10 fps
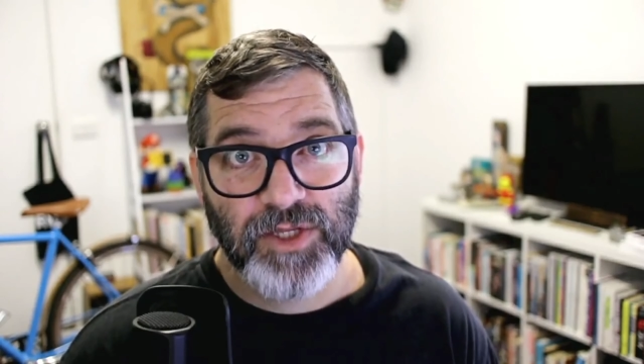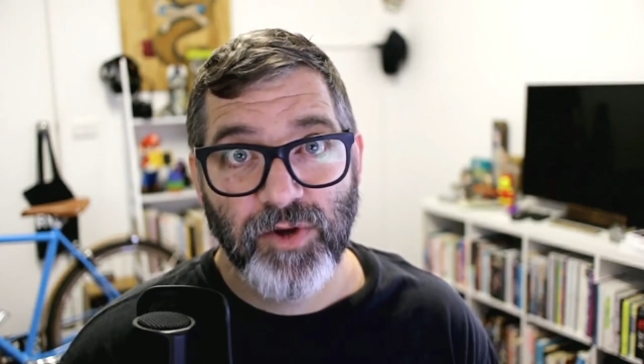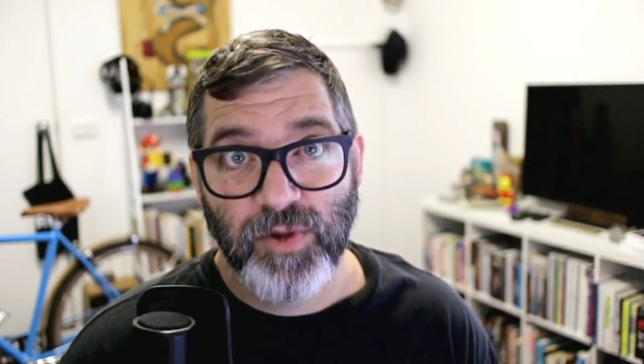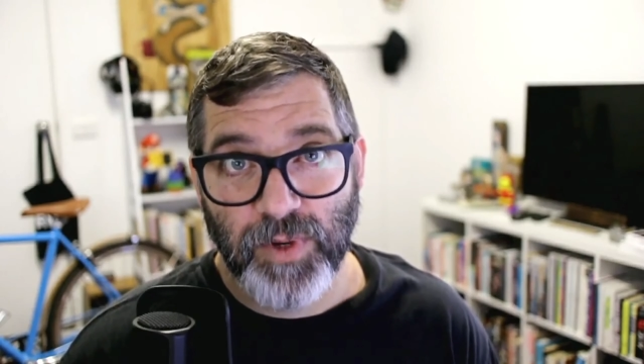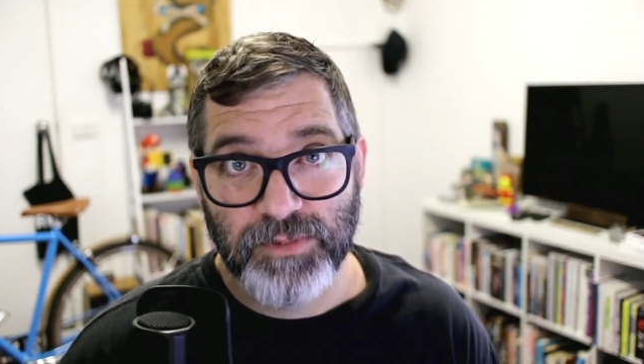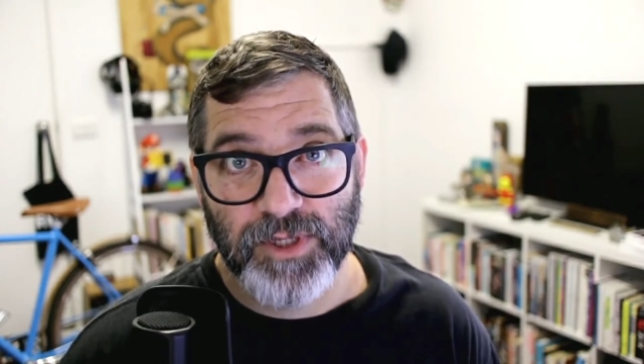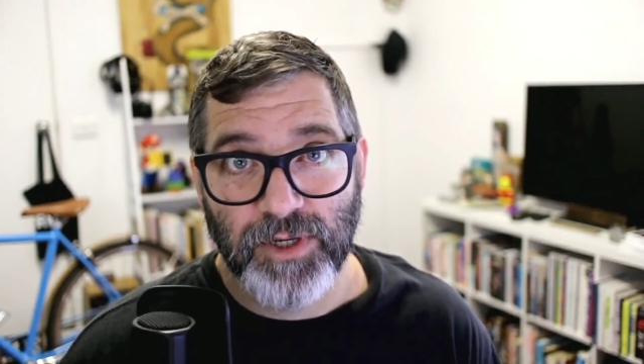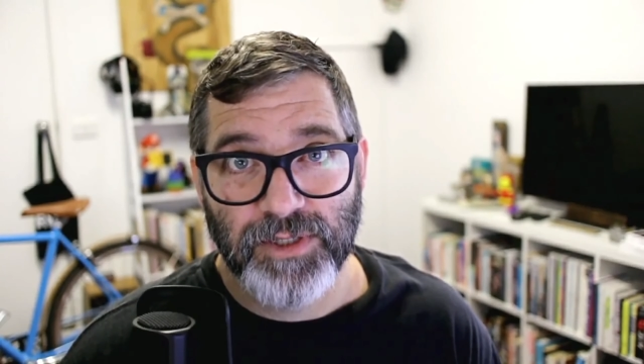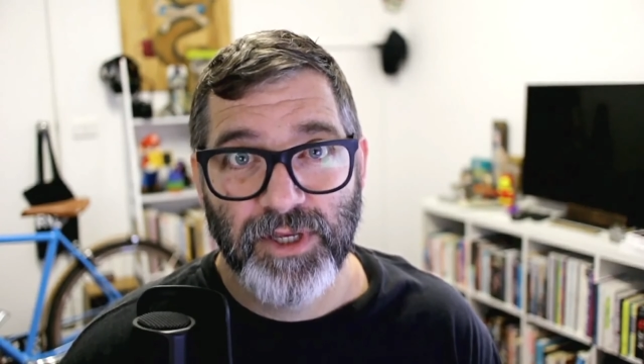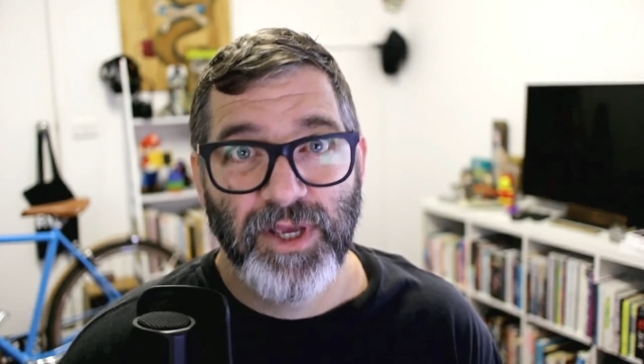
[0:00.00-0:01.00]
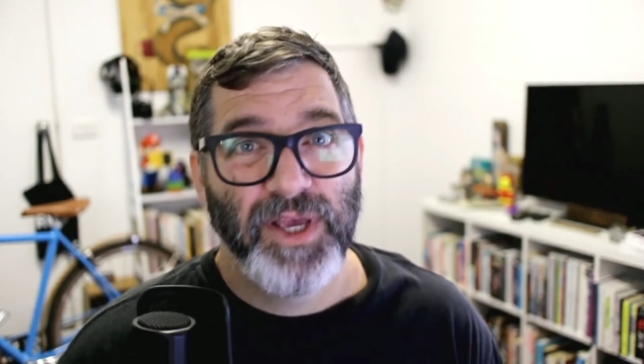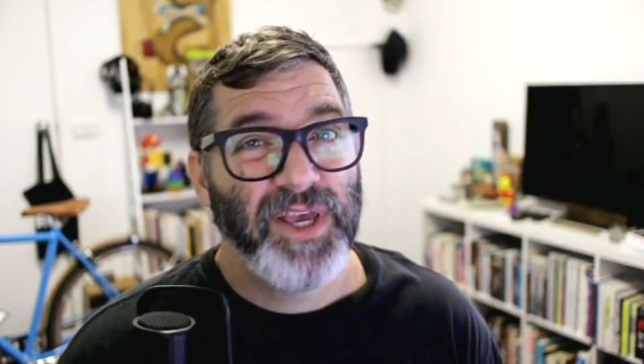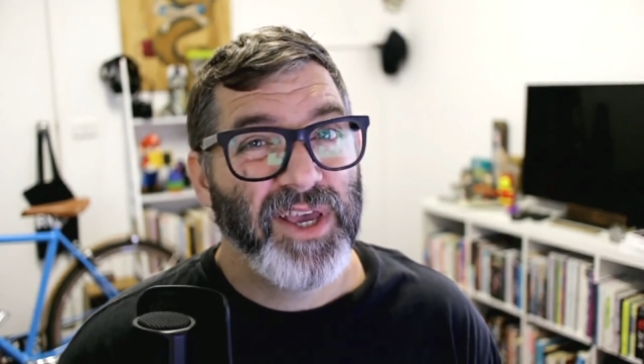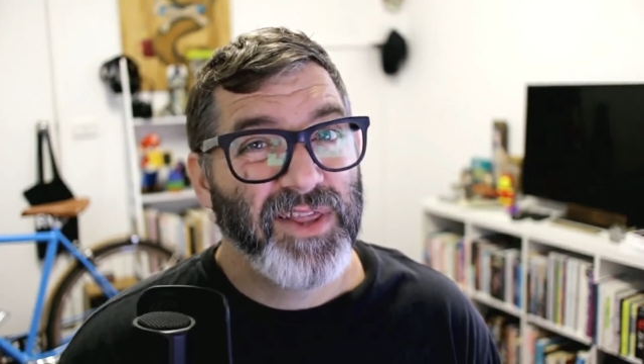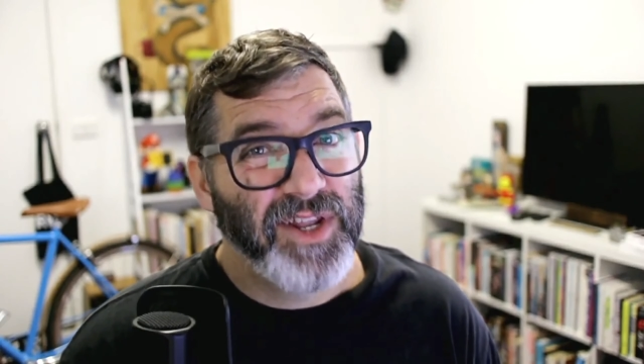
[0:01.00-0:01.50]
loading websites
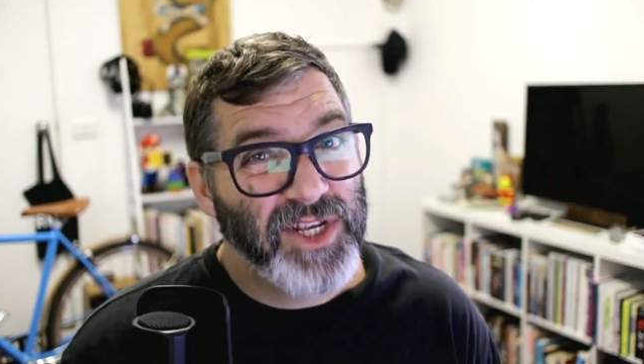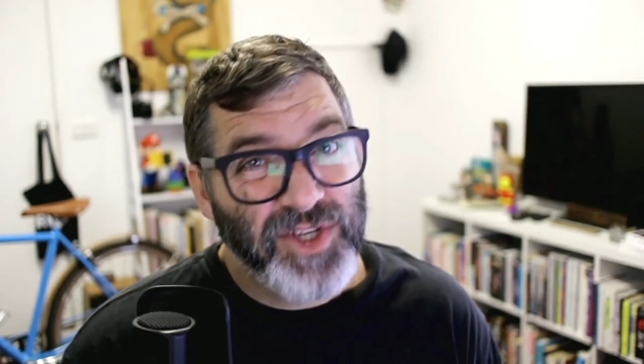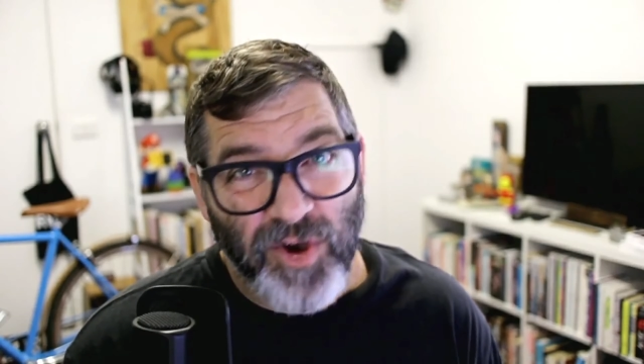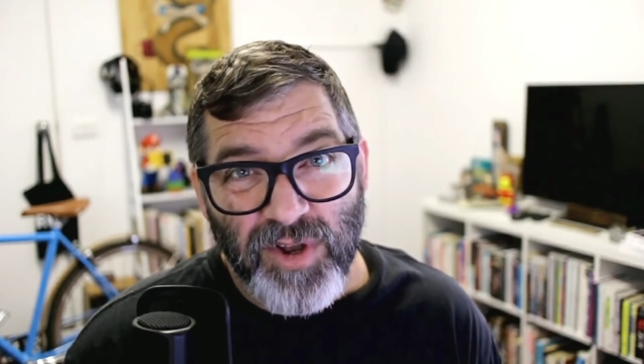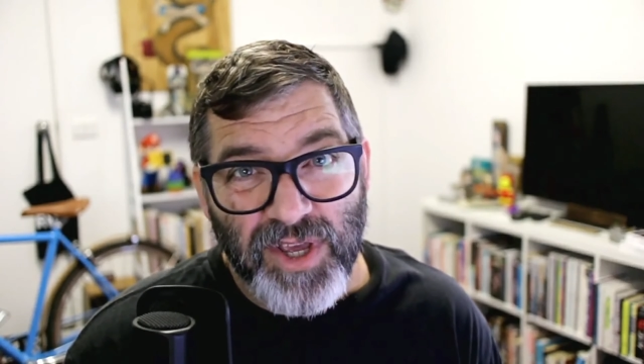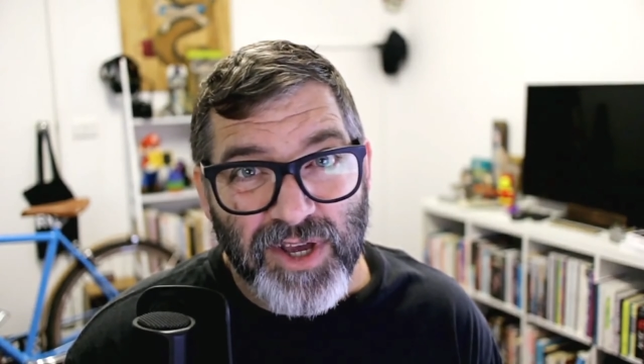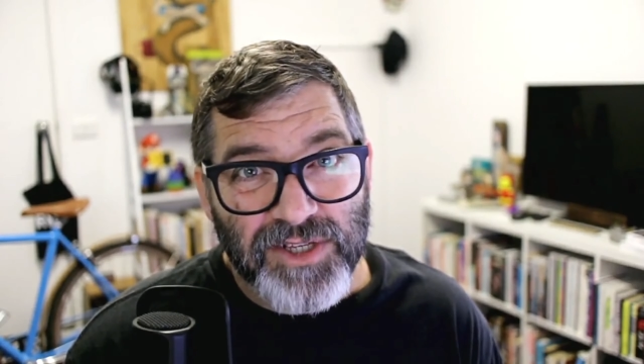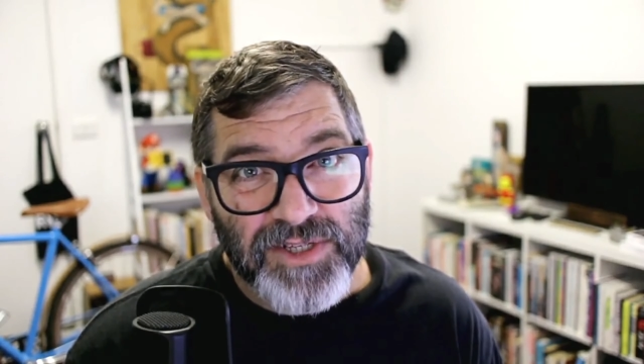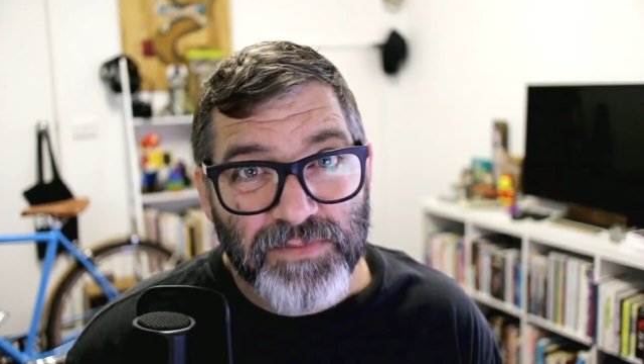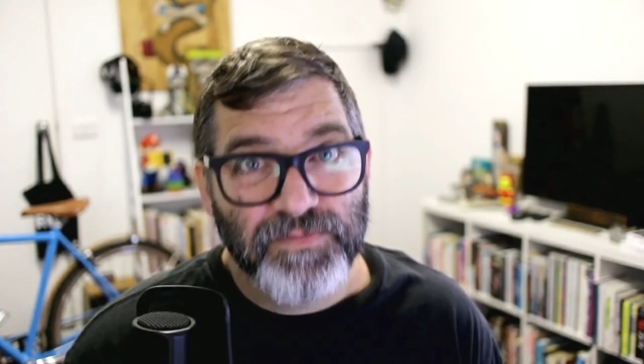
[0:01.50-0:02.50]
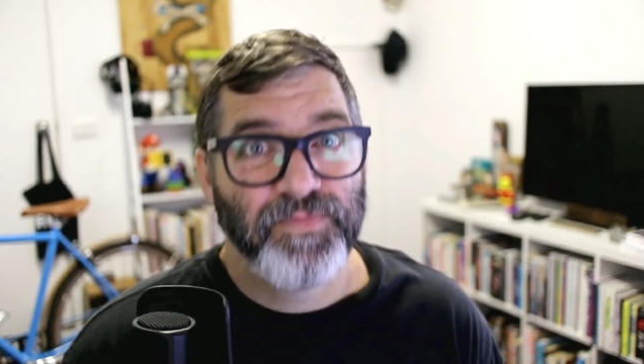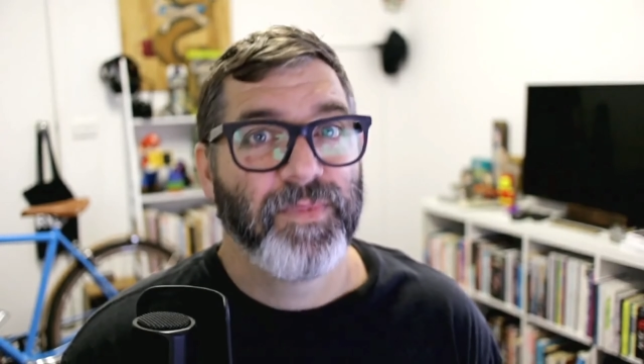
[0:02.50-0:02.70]
that are totally custom,